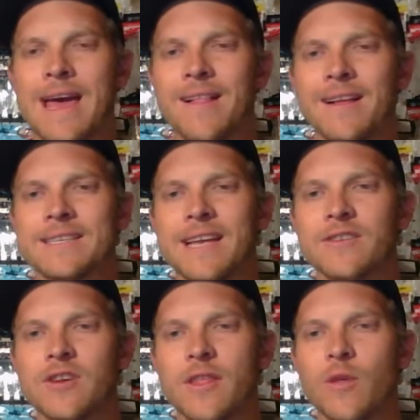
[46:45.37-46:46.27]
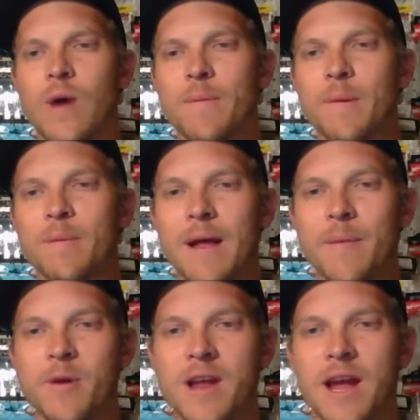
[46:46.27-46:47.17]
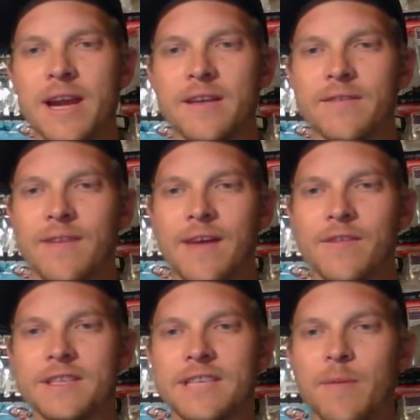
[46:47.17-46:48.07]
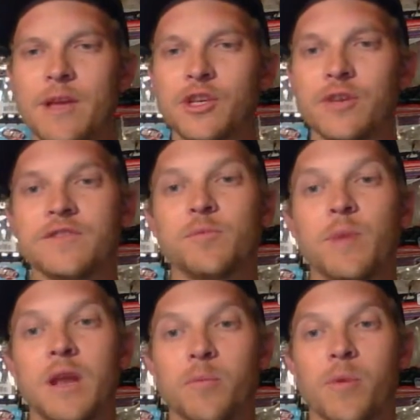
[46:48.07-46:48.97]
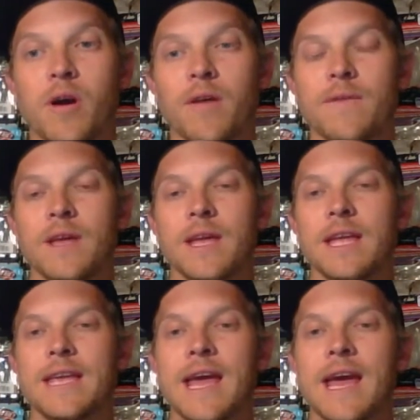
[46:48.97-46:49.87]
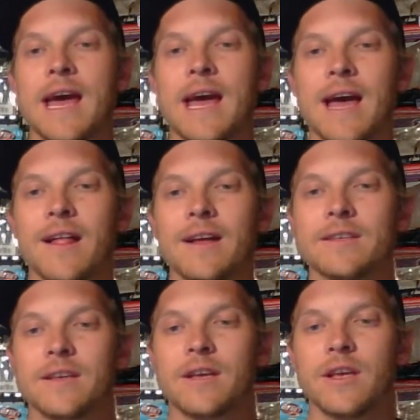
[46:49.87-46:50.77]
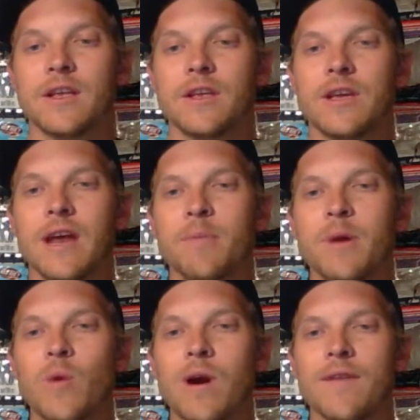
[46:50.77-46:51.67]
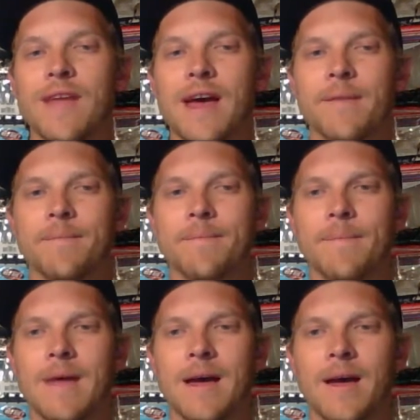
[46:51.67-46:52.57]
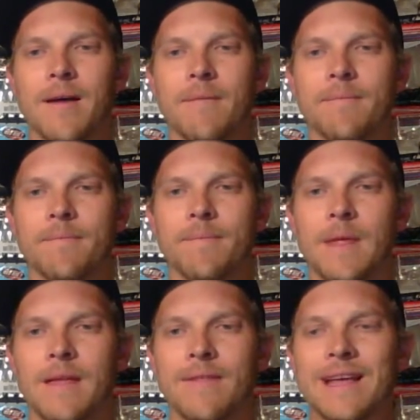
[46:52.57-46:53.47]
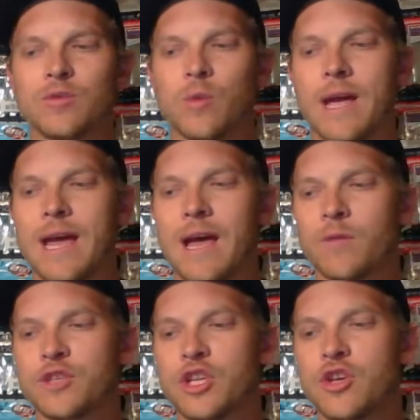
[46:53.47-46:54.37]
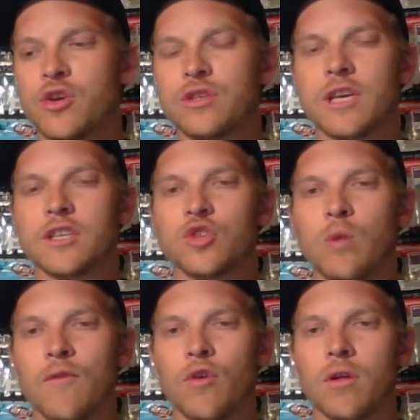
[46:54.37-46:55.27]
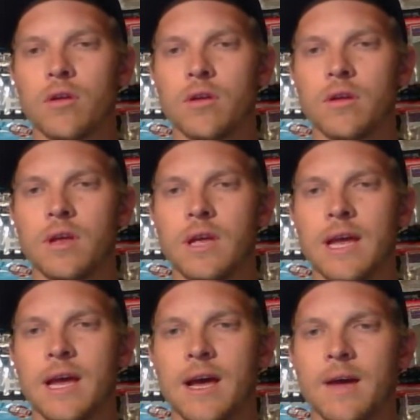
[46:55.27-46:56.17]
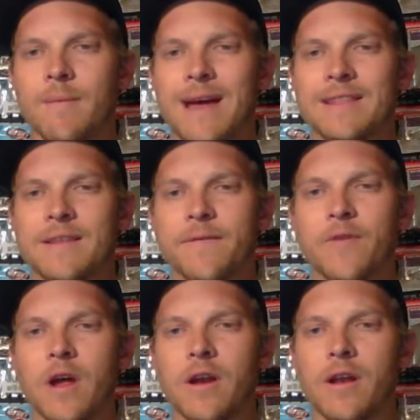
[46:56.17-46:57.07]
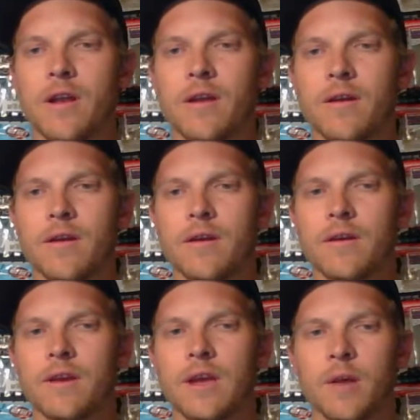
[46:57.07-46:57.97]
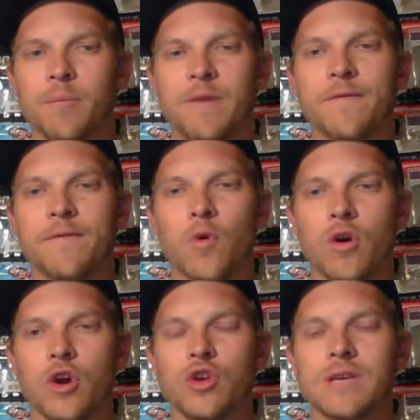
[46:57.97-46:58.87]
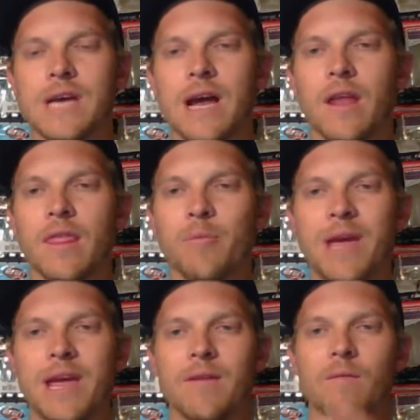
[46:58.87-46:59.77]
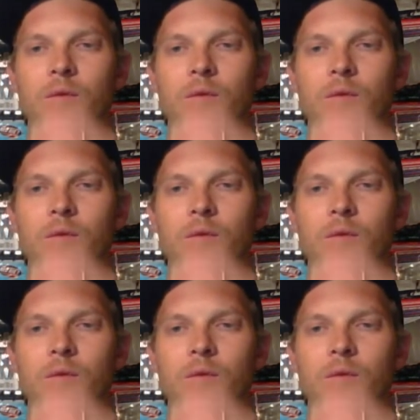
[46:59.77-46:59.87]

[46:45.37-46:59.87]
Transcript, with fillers: Alex says on the Whopper Plopper 90, having the same issue, spinning part. Yeah, Alex, you got to be aware of that. Um, that's why it helps to use a swivel um, at the front, you know, before you tie on the bait.